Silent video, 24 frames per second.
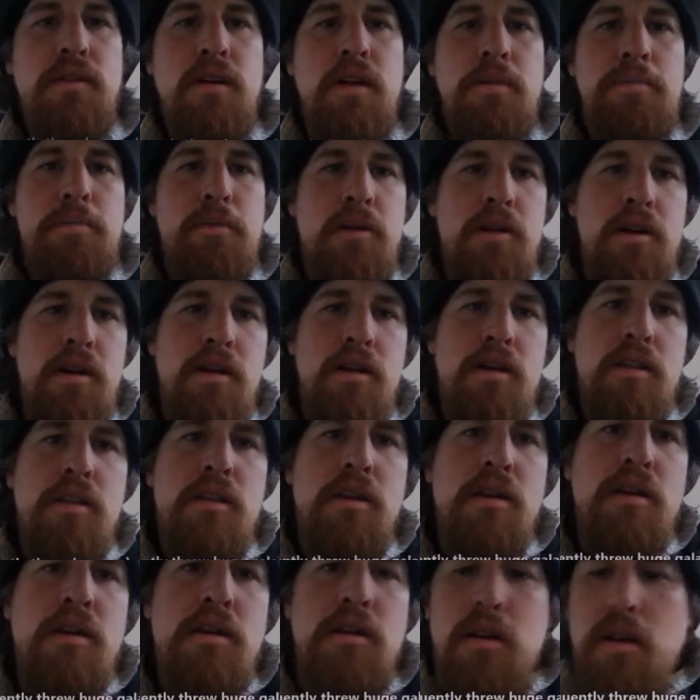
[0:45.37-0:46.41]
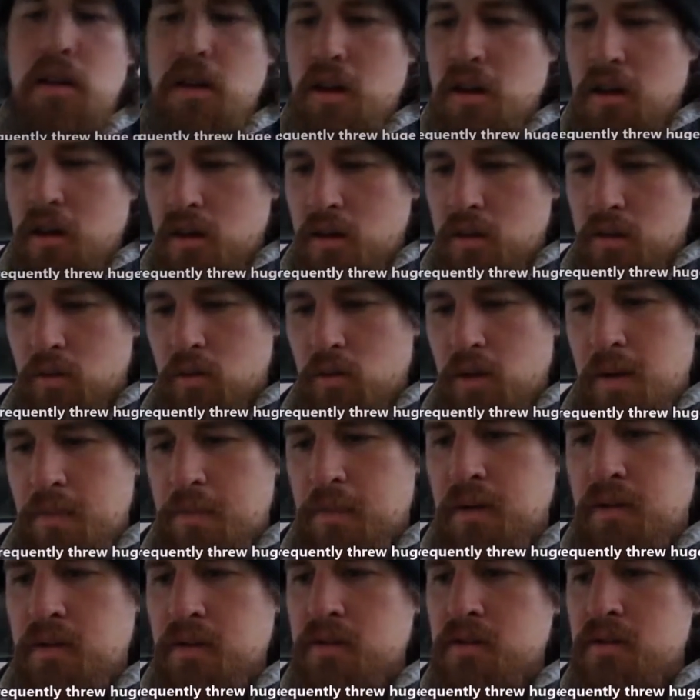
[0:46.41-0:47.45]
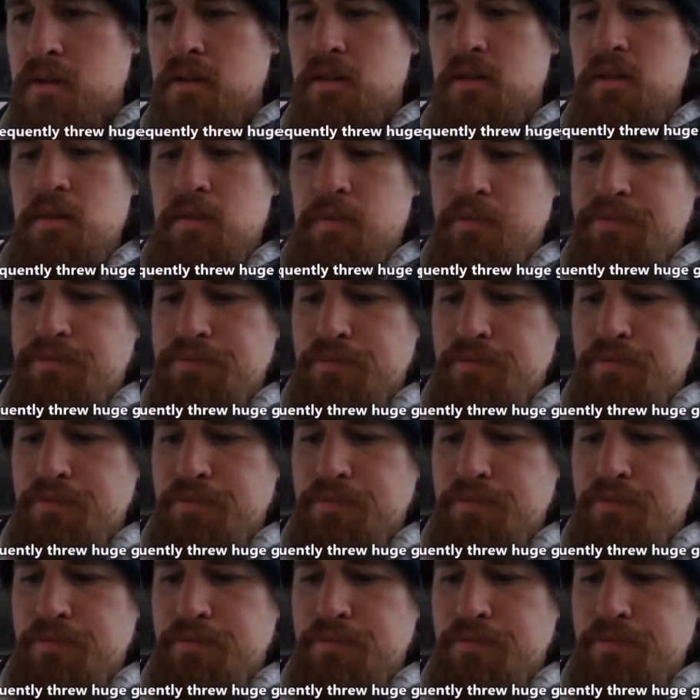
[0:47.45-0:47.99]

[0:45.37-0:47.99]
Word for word: They upgraded the weapons.